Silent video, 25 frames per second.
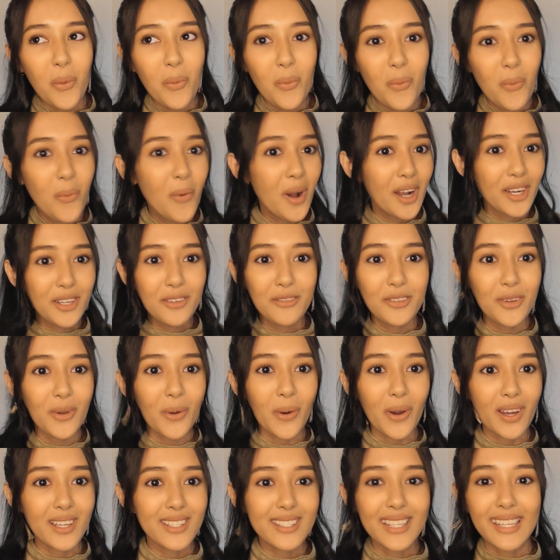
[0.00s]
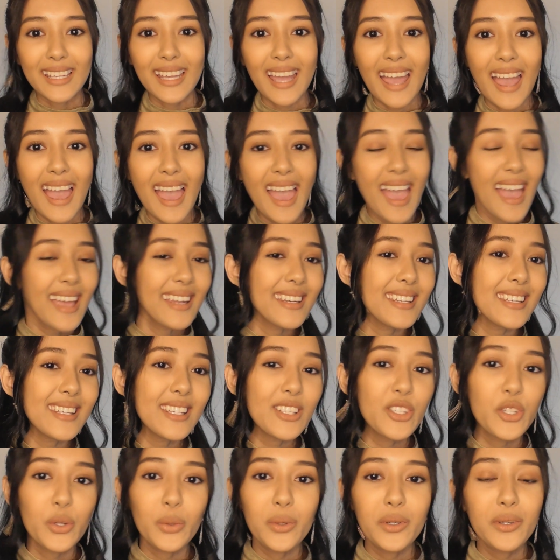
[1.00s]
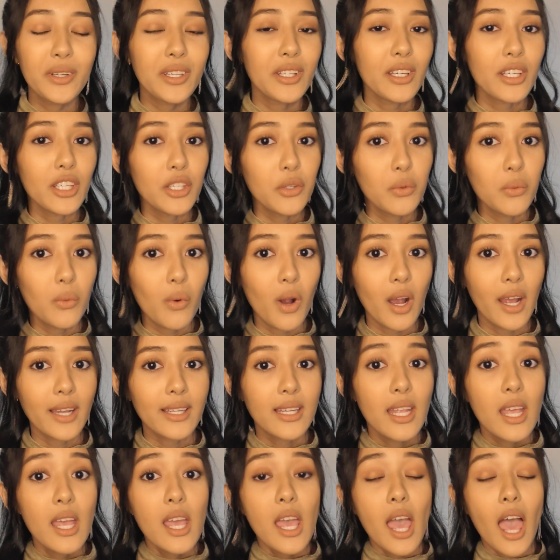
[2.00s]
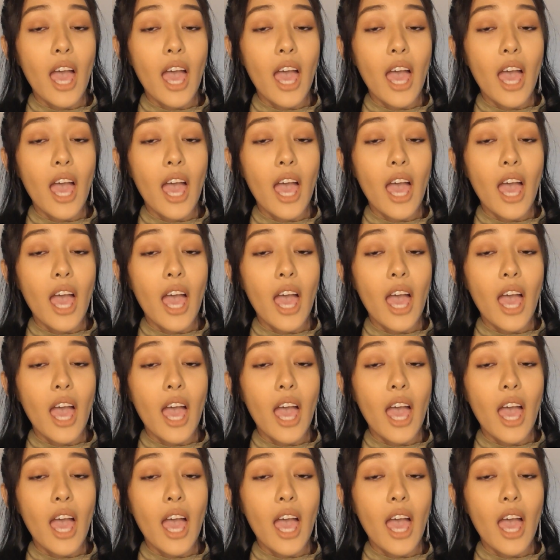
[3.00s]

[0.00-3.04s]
one of yours, like any jewelry that you want.